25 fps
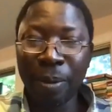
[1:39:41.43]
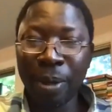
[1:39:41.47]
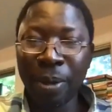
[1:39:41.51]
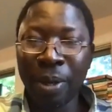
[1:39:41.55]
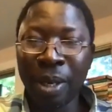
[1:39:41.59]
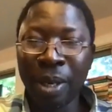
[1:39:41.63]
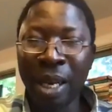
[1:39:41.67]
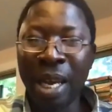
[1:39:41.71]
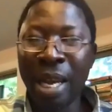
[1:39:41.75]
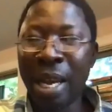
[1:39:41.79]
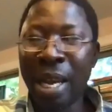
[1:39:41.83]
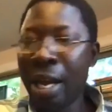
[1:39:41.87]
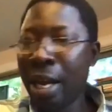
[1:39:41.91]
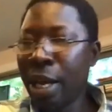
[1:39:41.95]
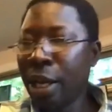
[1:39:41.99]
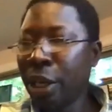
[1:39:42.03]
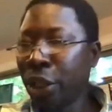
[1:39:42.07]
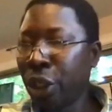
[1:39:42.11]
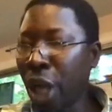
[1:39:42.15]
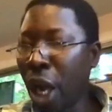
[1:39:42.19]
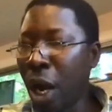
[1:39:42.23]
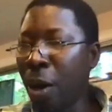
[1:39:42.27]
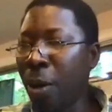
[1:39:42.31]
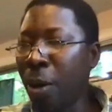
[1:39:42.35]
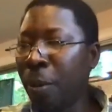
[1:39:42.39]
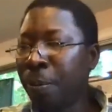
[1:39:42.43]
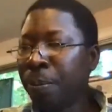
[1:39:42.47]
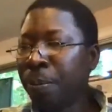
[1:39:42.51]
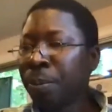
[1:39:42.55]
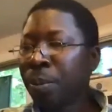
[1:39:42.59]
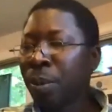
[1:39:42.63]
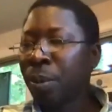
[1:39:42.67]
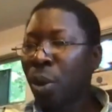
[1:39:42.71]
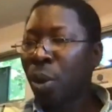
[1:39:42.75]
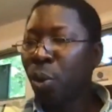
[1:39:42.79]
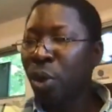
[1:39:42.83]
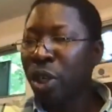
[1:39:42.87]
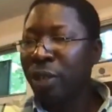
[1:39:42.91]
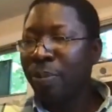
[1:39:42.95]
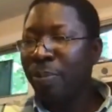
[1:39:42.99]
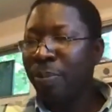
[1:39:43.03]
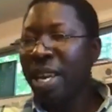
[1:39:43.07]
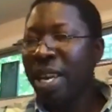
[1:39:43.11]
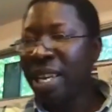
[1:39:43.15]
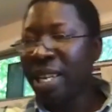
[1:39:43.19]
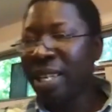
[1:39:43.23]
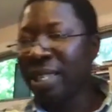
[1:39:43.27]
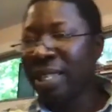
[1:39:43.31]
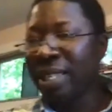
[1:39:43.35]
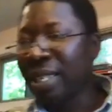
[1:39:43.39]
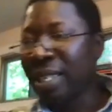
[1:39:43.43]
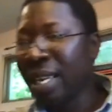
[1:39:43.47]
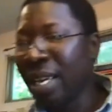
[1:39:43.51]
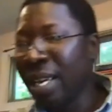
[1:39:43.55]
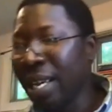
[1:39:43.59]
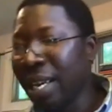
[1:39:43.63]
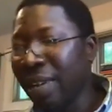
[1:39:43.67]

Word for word: Okay, so which means